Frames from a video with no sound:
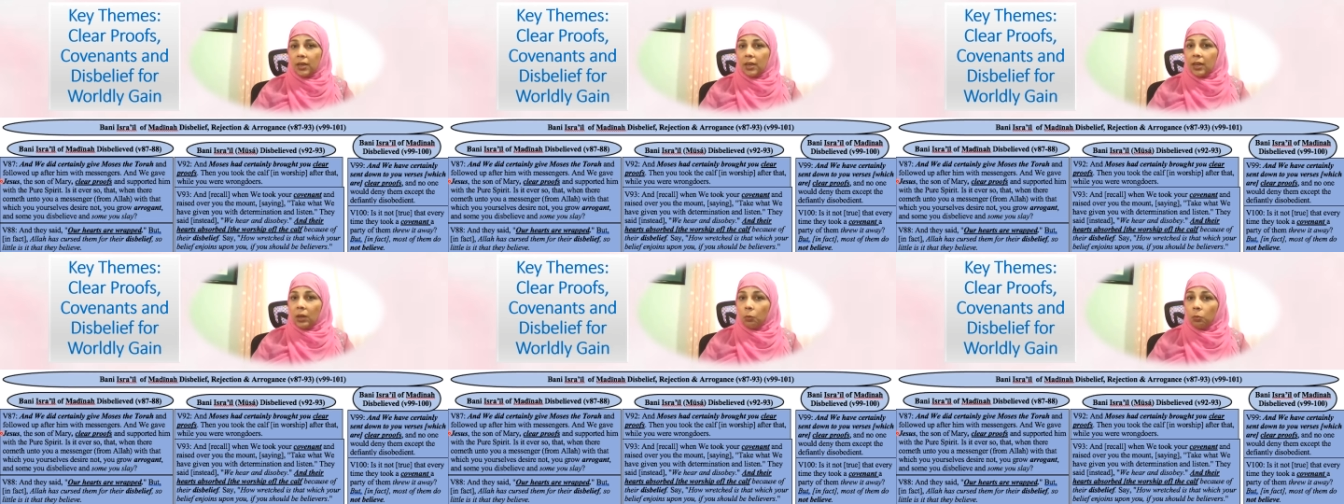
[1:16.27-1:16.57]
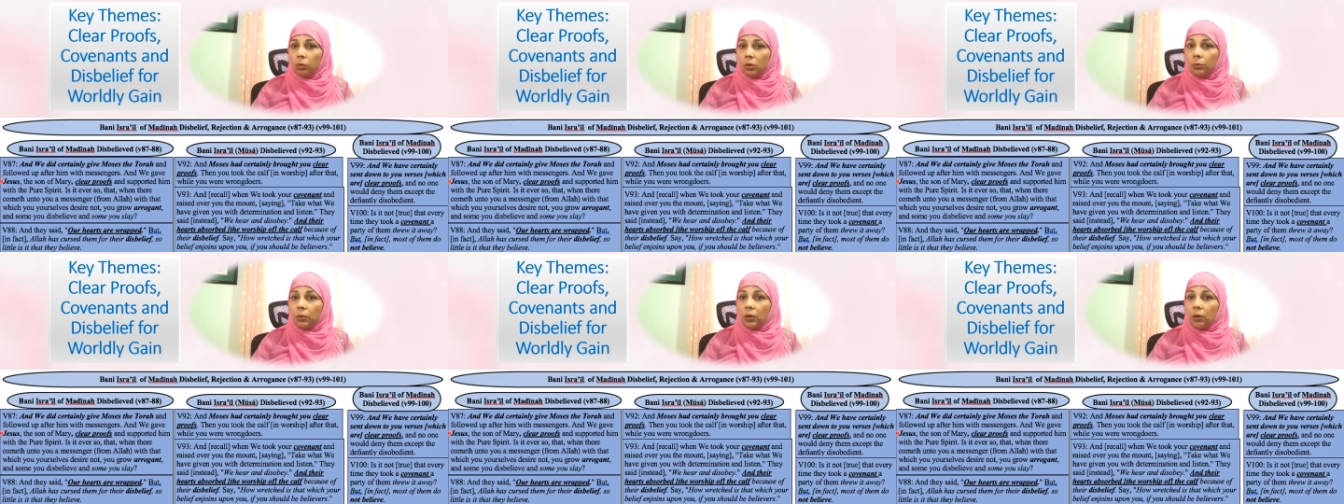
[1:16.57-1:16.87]

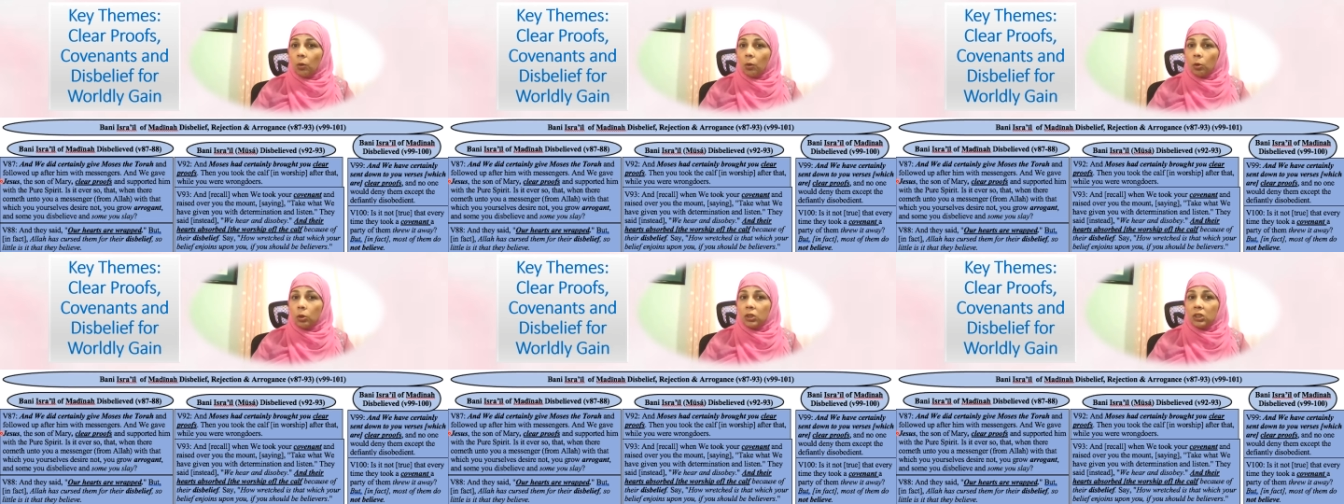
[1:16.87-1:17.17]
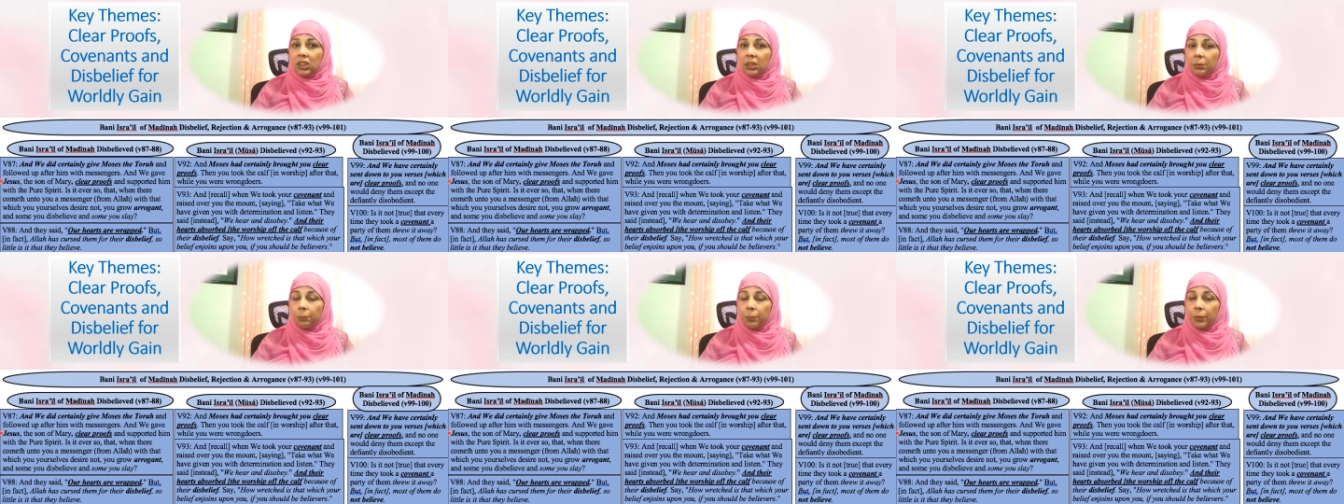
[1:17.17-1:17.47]
We will go
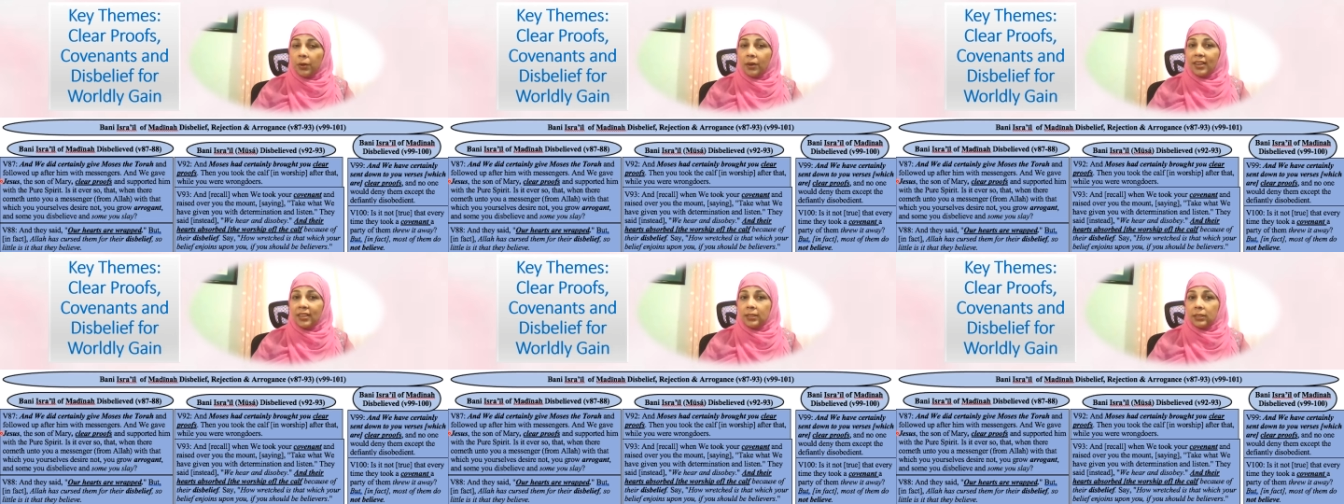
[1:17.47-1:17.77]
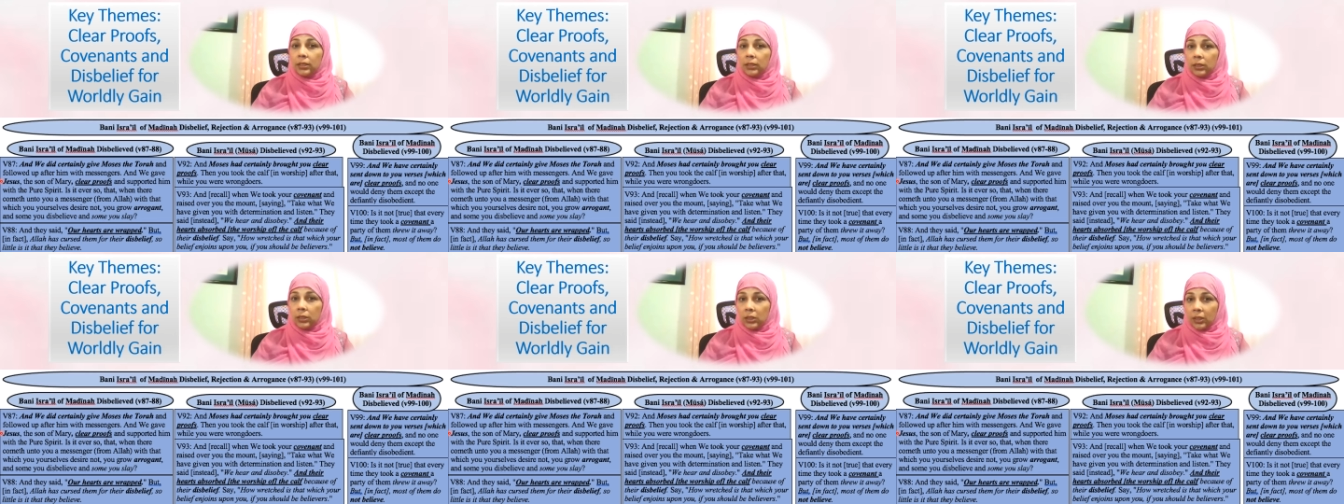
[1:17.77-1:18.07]
deeper in
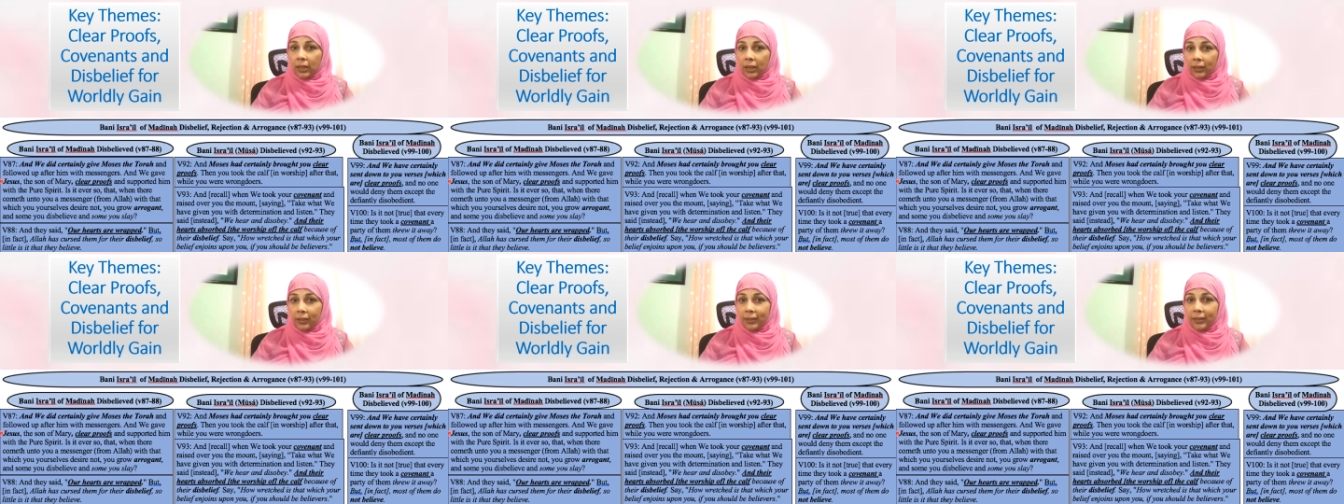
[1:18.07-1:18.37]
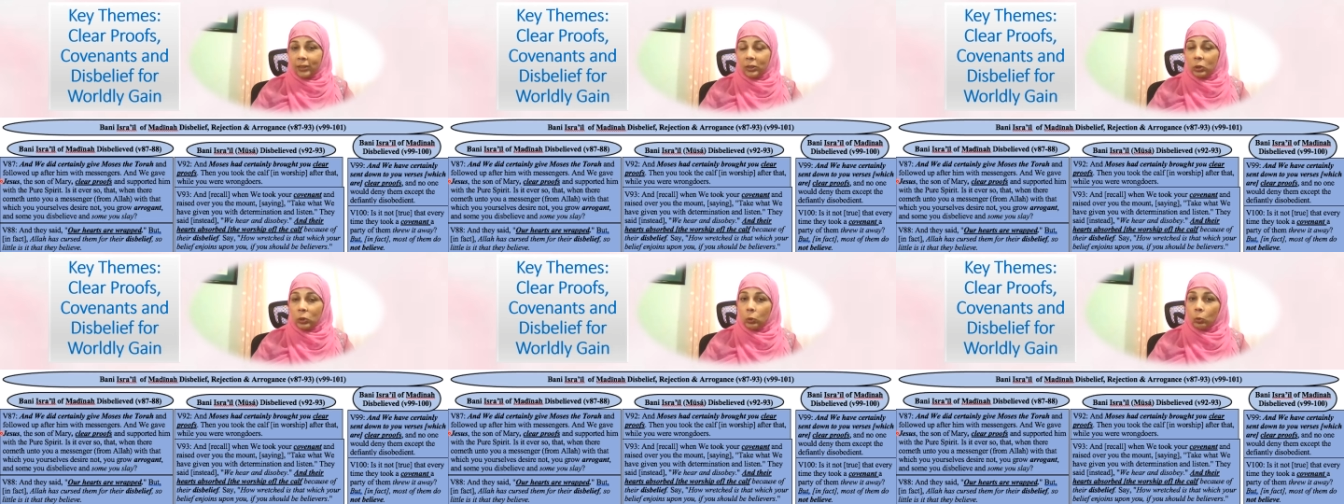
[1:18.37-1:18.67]
detail
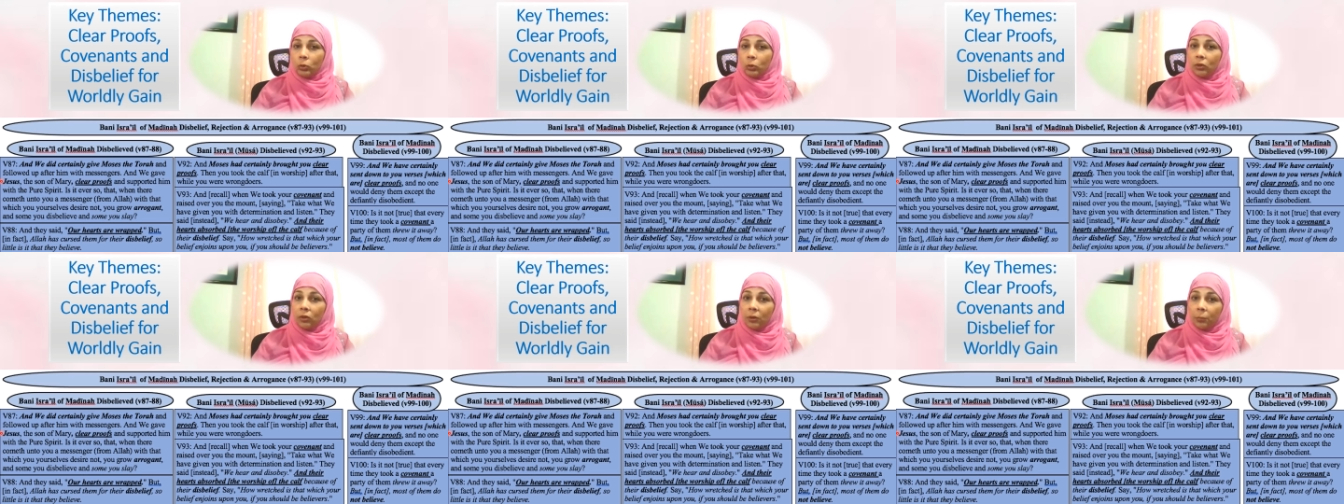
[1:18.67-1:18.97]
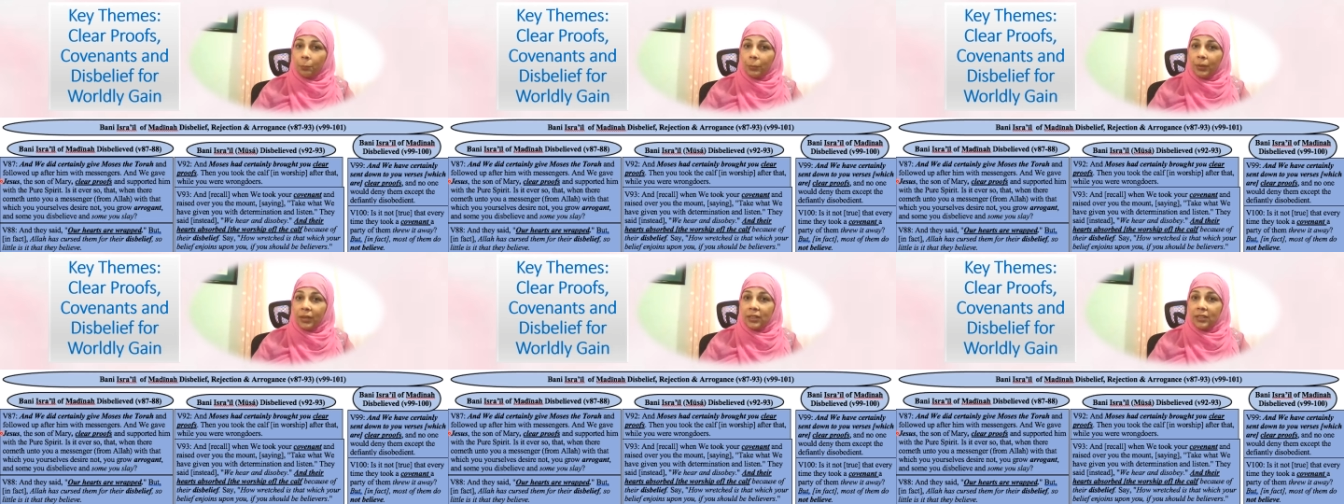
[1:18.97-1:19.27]
into the
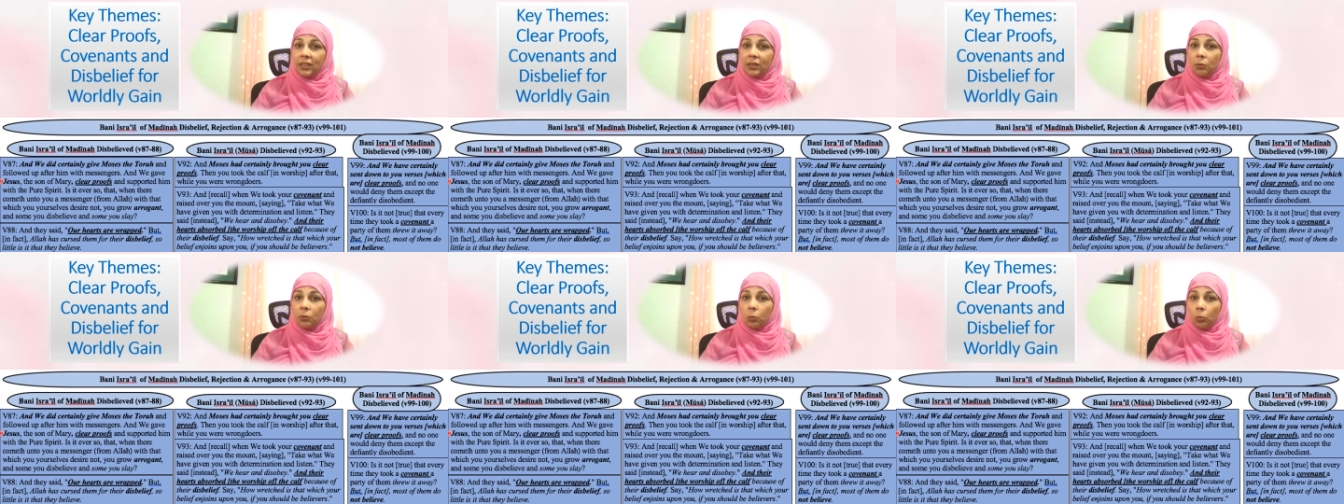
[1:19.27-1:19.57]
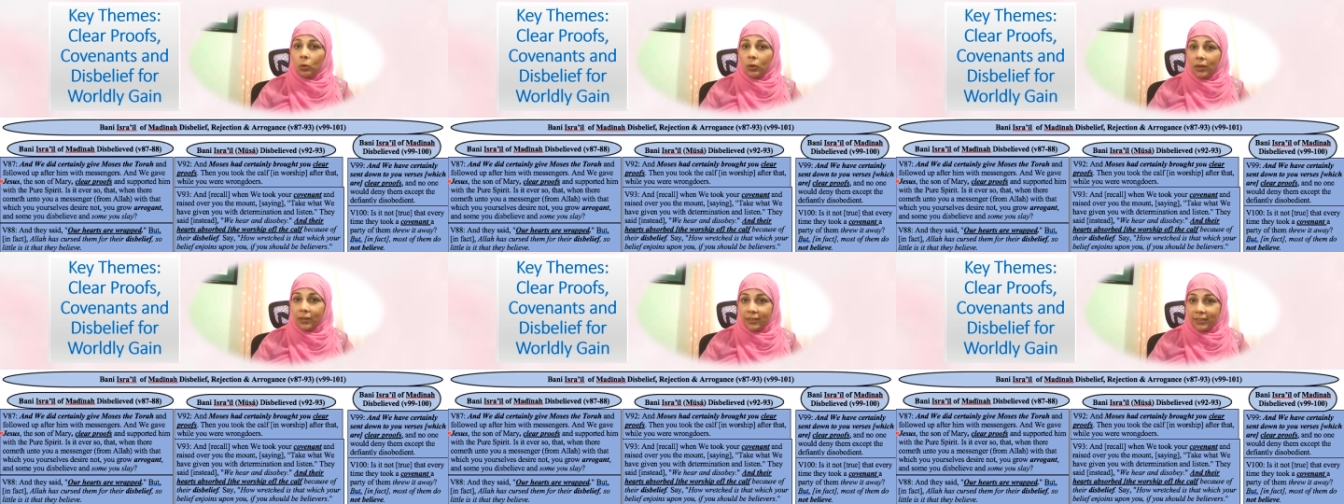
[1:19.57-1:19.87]
repeated
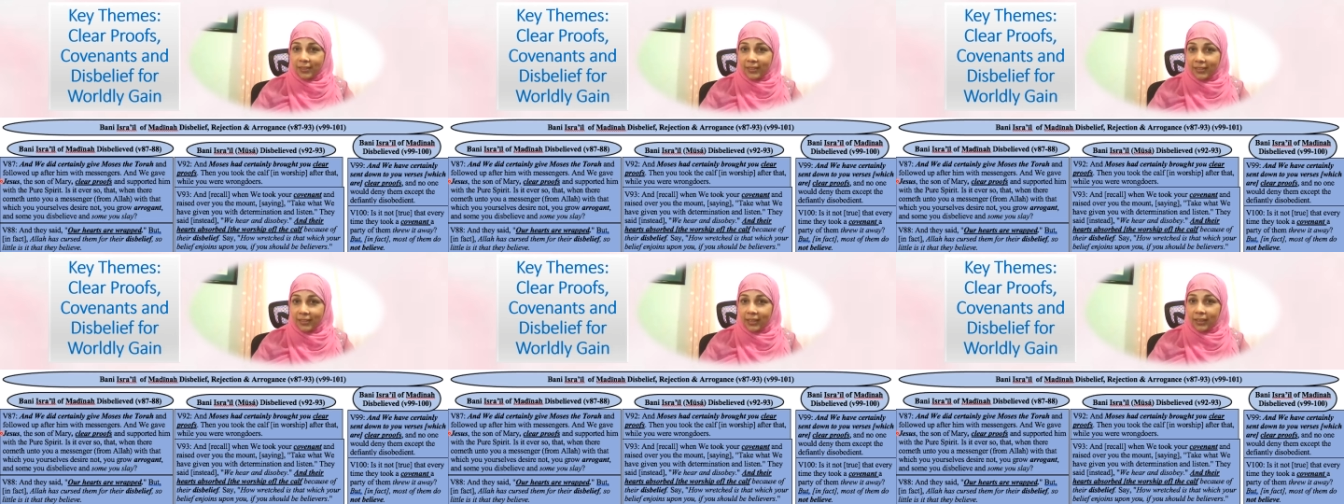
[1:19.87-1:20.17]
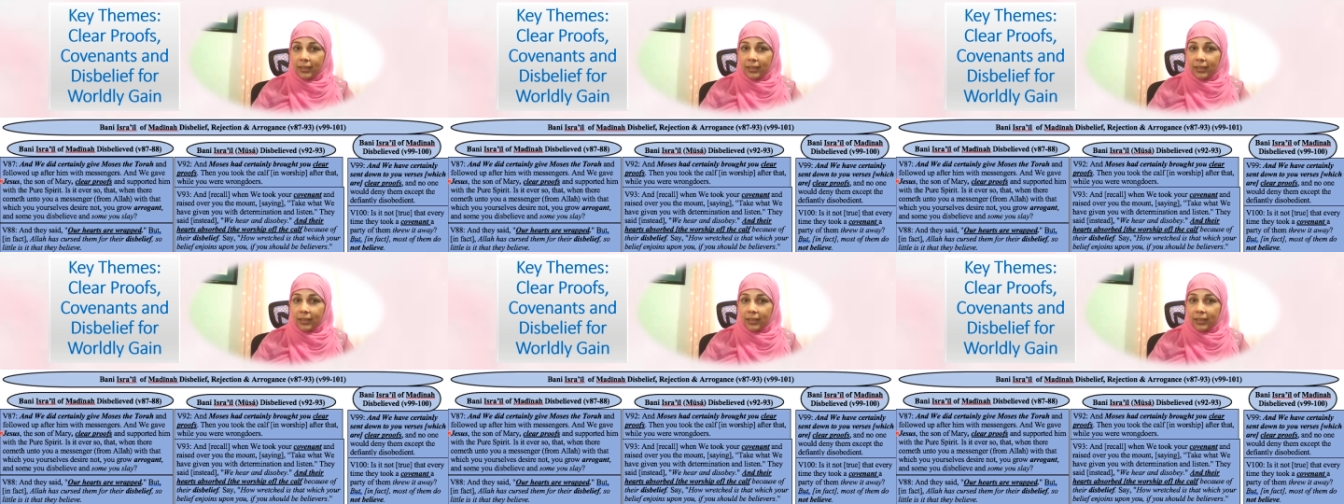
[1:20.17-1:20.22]
words,